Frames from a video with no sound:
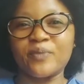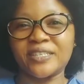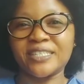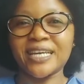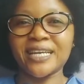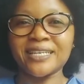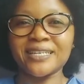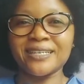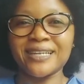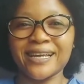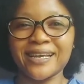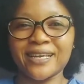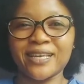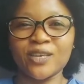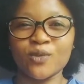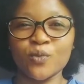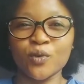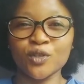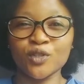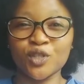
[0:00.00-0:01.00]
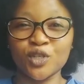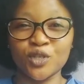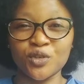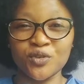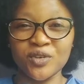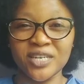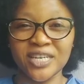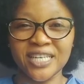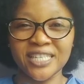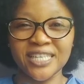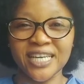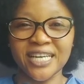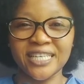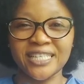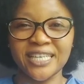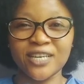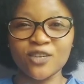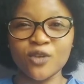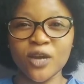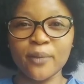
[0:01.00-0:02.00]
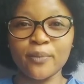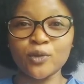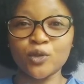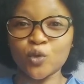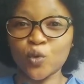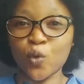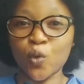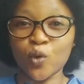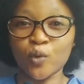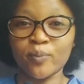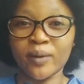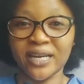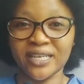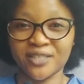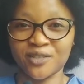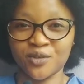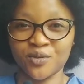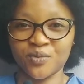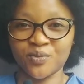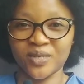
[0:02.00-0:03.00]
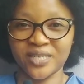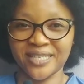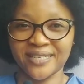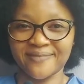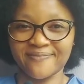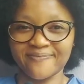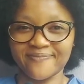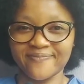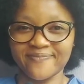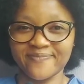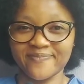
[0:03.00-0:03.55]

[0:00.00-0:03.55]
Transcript: pretending like you want to urinate and then you're able to hold back the urine.